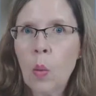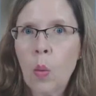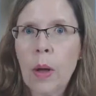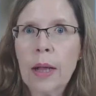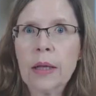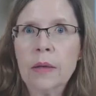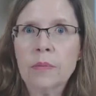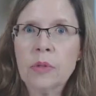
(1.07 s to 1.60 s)

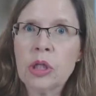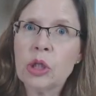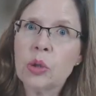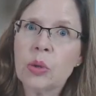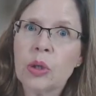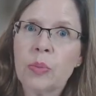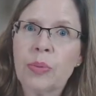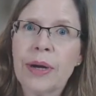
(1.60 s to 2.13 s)
Welcome to
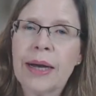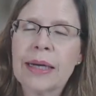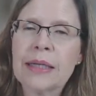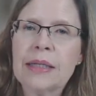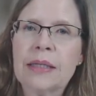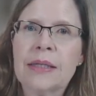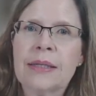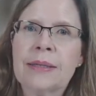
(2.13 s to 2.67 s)
drill
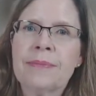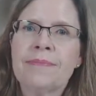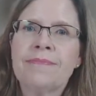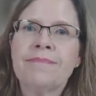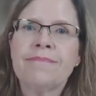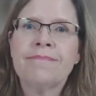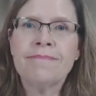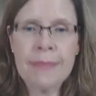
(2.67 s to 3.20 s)
practice.
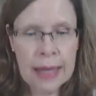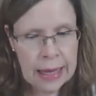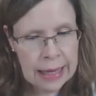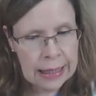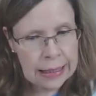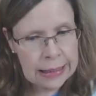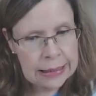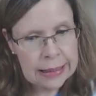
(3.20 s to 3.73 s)

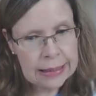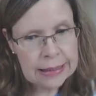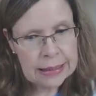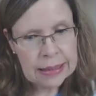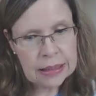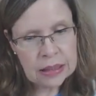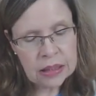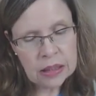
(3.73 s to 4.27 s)
Let's
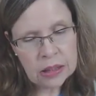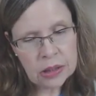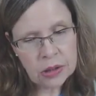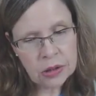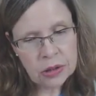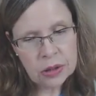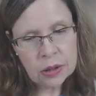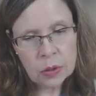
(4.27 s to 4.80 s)
get
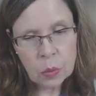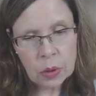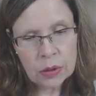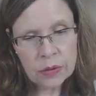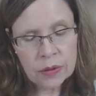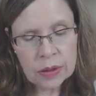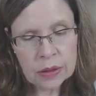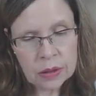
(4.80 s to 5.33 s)
started
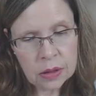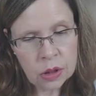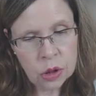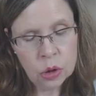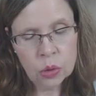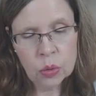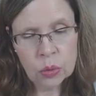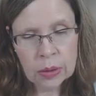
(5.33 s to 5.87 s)
with this
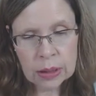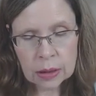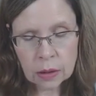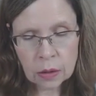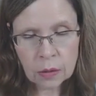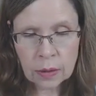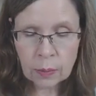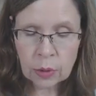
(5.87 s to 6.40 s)

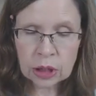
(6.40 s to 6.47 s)
drill,